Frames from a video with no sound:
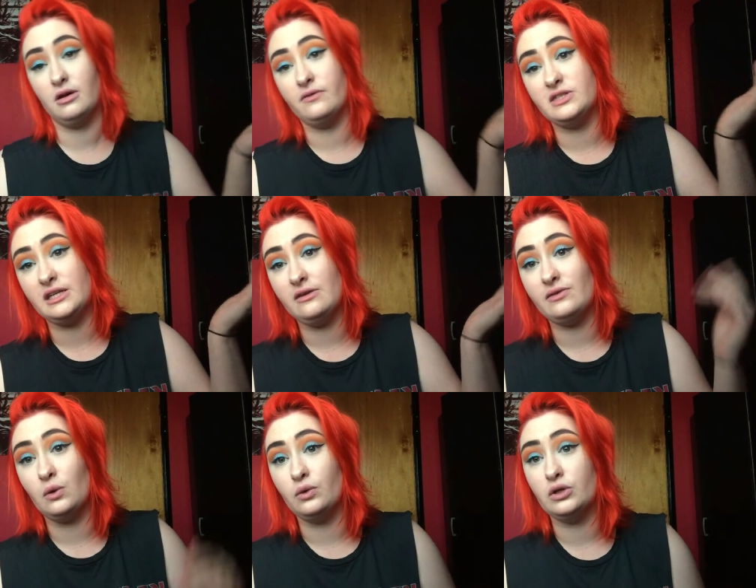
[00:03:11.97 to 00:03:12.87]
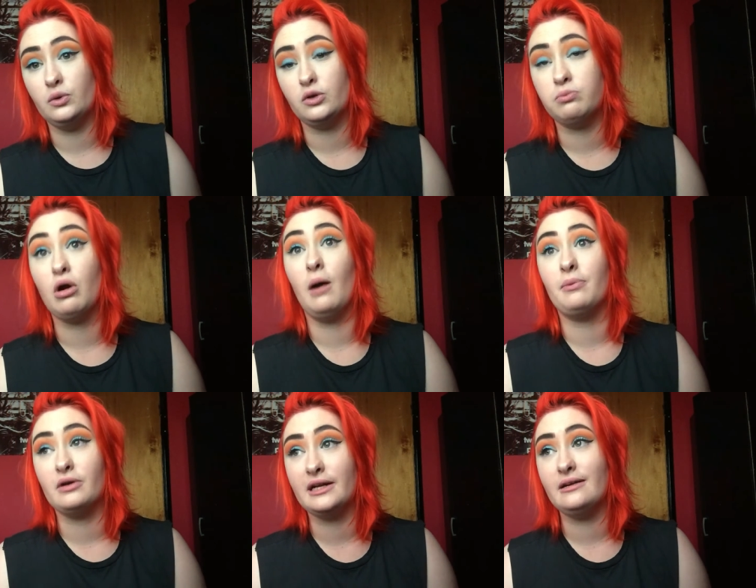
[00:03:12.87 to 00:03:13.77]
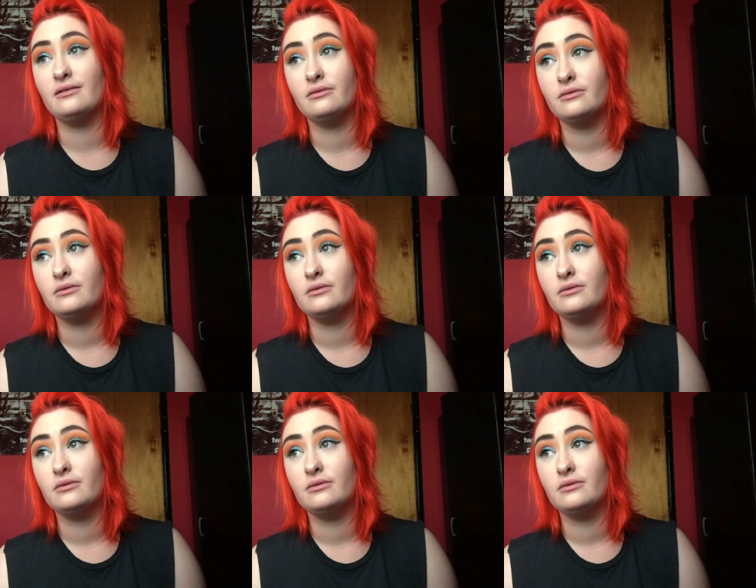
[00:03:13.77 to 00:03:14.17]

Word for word: obviously you've known Luke properly